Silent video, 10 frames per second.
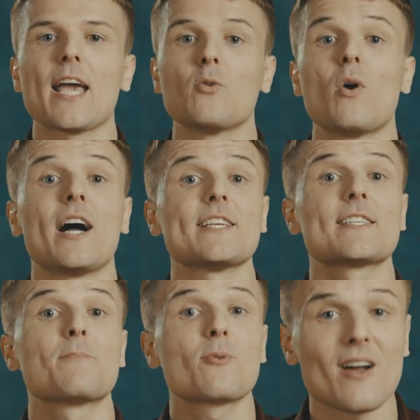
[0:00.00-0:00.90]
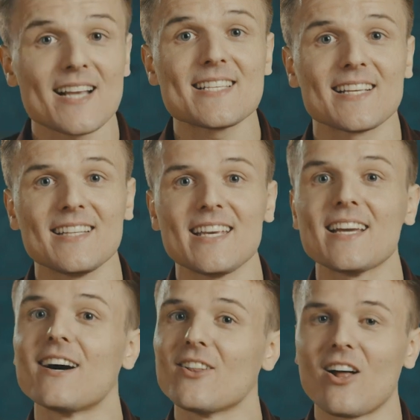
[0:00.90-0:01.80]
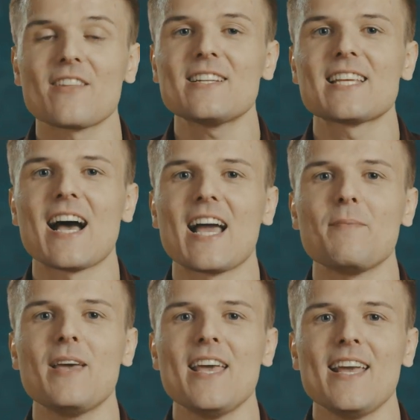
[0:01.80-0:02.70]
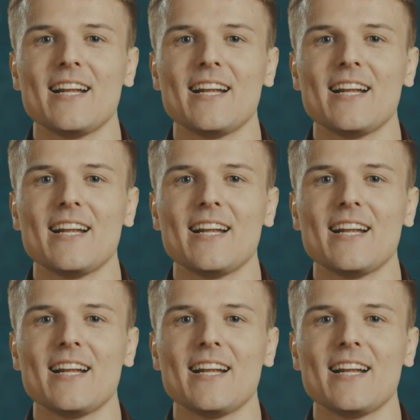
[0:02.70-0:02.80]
and why, surprisingly, a lot of the time,